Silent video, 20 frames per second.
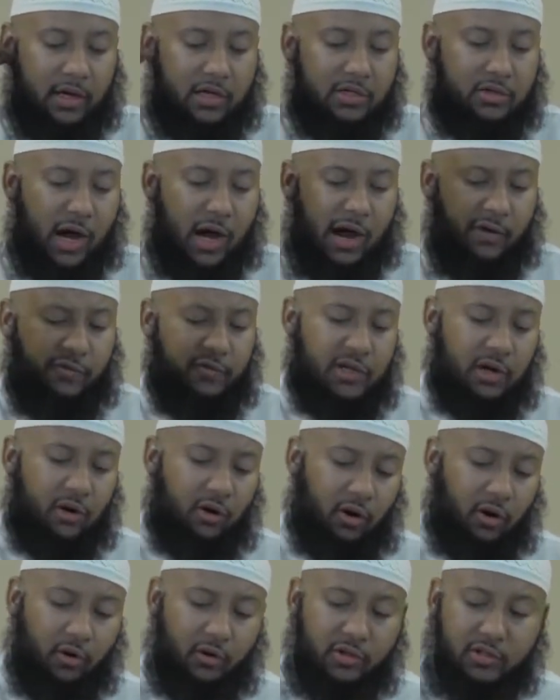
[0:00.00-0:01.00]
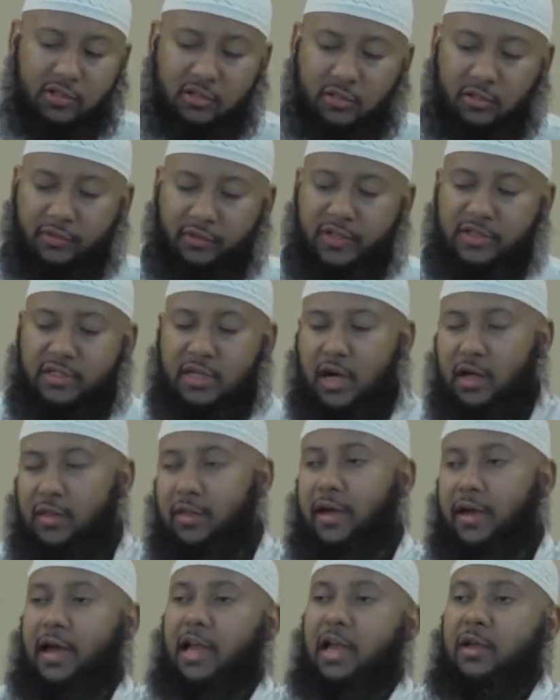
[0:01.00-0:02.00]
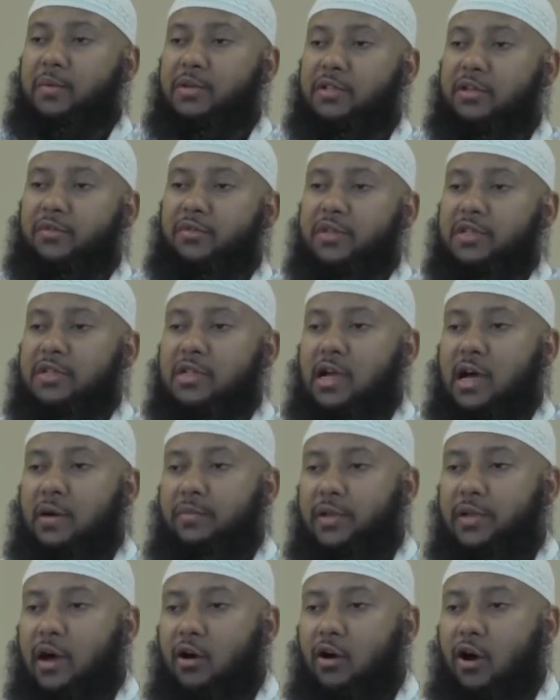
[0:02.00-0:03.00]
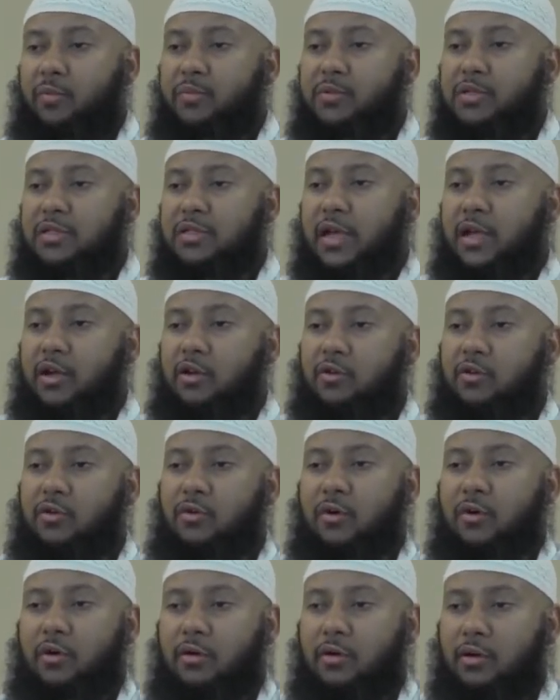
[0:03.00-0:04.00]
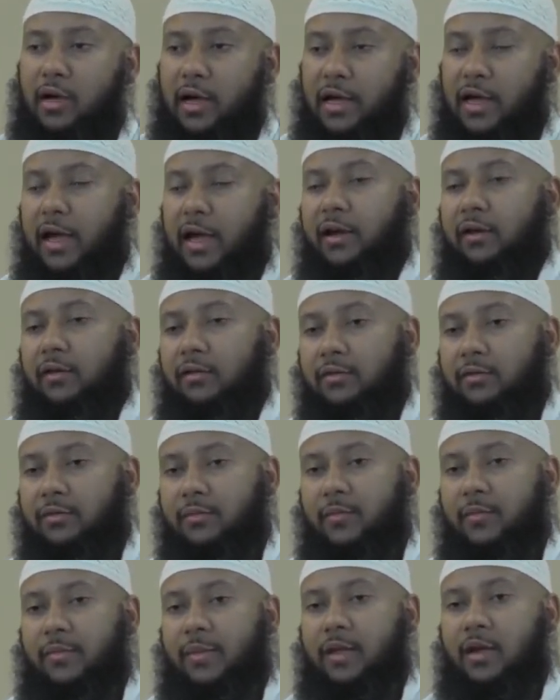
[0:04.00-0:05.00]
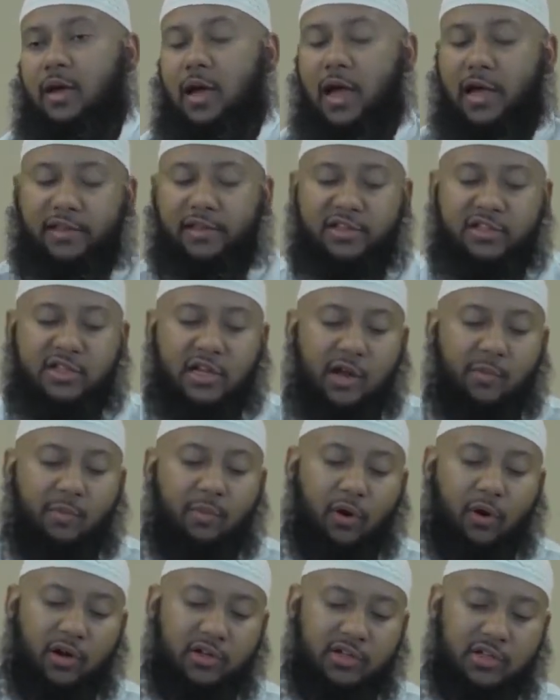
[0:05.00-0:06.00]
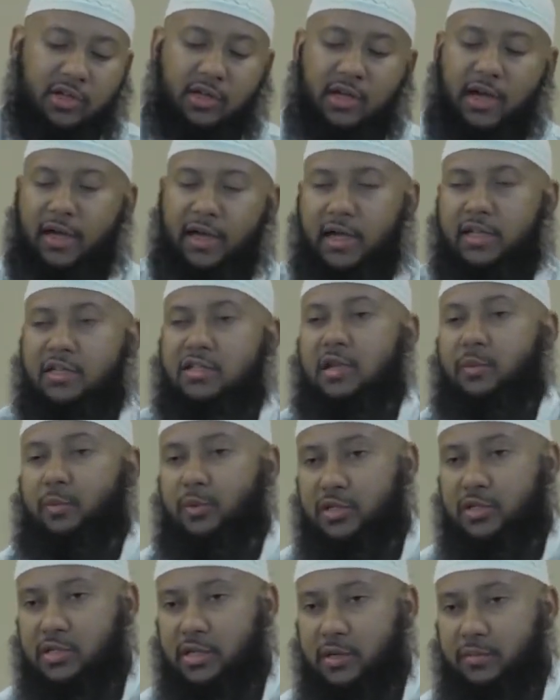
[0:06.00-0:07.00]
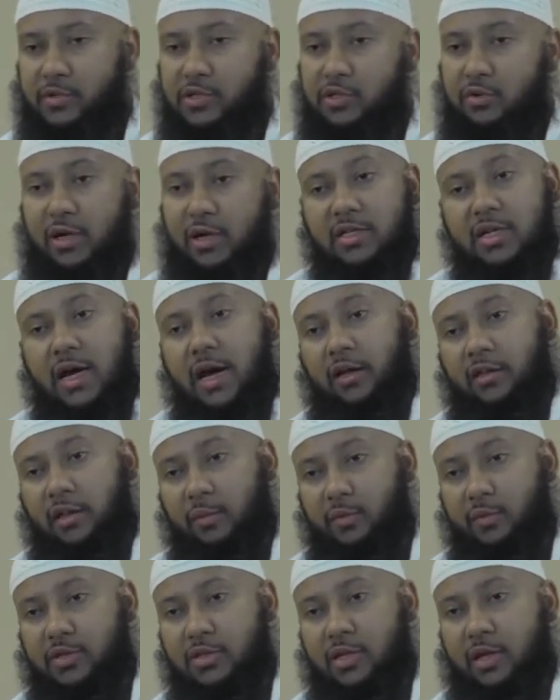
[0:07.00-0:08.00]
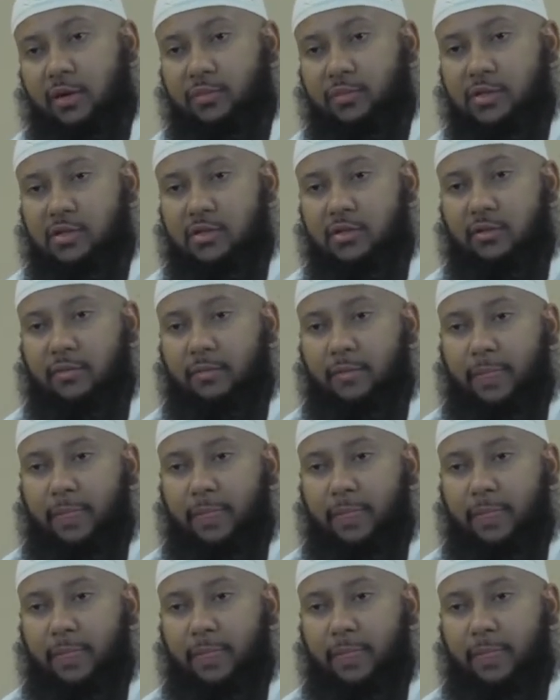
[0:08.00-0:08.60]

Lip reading: So after Uhud, these other enemies of Islam, their hopes, they grew again. And they started plotting against the Muslims, to attack the Muslims.